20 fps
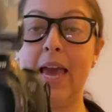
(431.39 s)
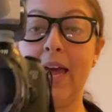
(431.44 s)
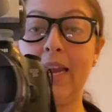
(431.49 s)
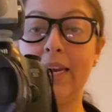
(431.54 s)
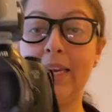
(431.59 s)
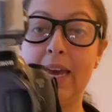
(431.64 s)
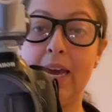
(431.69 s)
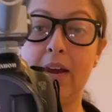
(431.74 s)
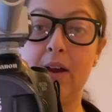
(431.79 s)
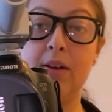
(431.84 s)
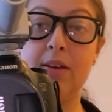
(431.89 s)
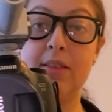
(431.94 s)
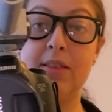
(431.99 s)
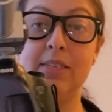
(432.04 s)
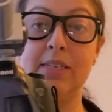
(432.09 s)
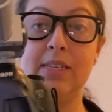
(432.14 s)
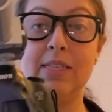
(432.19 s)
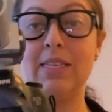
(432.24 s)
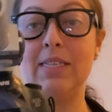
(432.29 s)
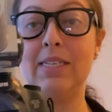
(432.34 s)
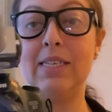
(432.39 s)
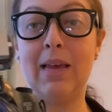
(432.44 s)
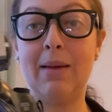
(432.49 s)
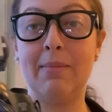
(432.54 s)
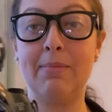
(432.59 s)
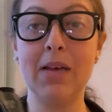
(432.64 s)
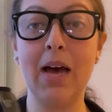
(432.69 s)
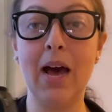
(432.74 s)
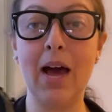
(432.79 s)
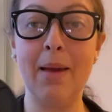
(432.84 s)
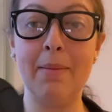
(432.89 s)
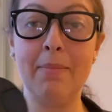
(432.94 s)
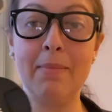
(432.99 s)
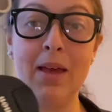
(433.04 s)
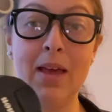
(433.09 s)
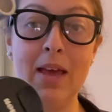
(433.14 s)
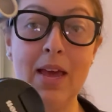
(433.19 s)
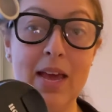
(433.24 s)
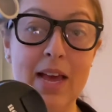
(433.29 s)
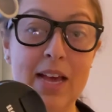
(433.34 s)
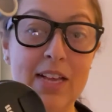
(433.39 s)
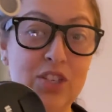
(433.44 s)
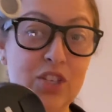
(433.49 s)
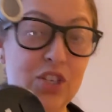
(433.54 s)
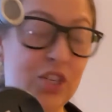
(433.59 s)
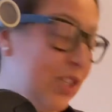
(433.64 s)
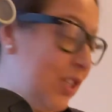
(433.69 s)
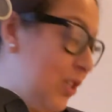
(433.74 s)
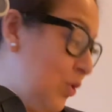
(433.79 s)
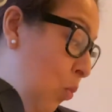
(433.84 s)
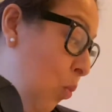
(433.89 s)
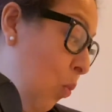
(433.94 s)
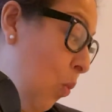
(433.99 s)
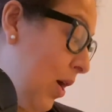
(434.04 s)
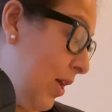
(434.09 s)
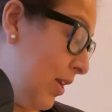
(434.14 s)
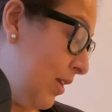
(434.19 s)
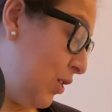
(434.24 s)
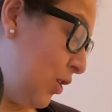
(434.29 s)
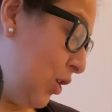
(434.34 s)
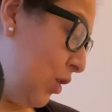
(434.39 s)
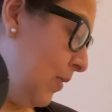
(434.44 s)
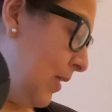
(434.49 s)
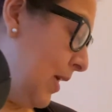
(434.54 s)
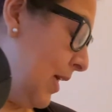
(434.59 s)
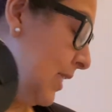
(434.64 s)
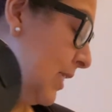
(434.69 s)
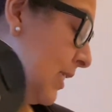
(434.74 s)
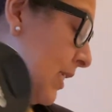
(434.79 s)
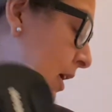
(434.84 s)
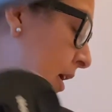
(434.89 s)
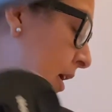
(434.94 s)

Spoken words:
and carry this at the same time. It's just one unit.